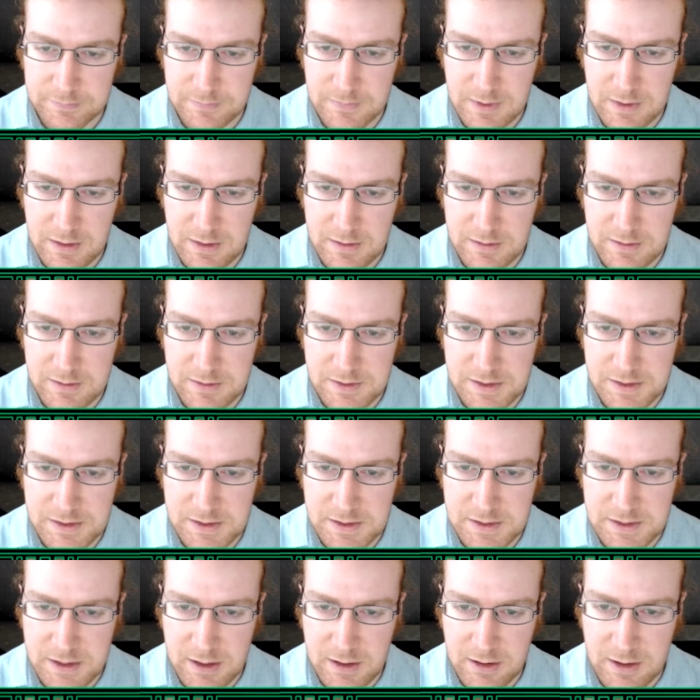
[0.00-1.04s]
And there's this
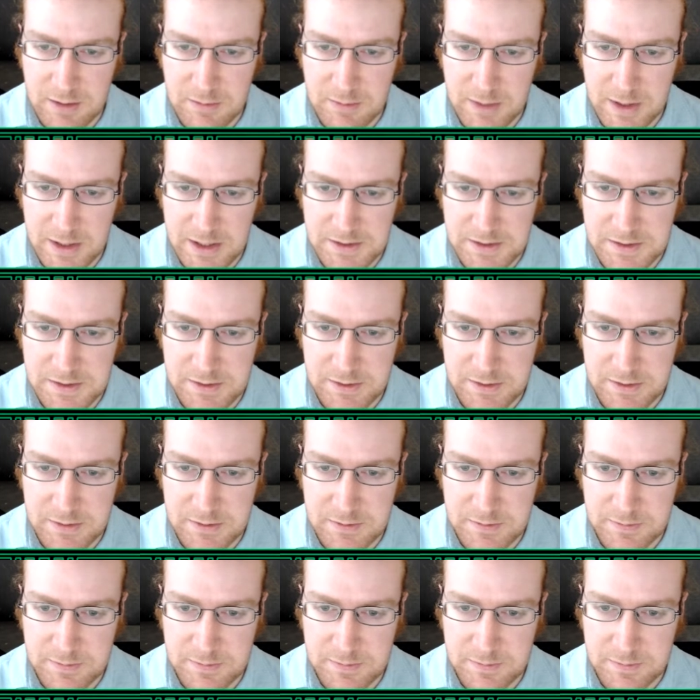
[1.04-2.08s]
Atari on my
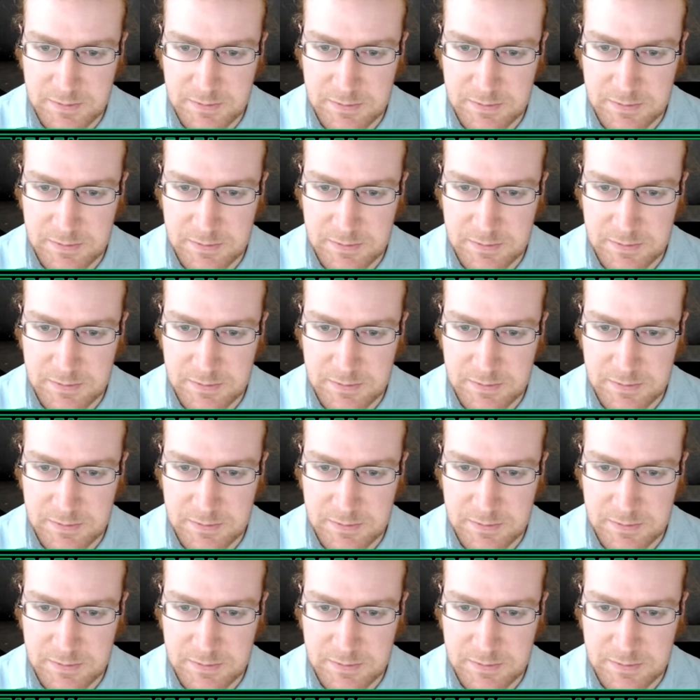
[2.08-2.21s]
stone.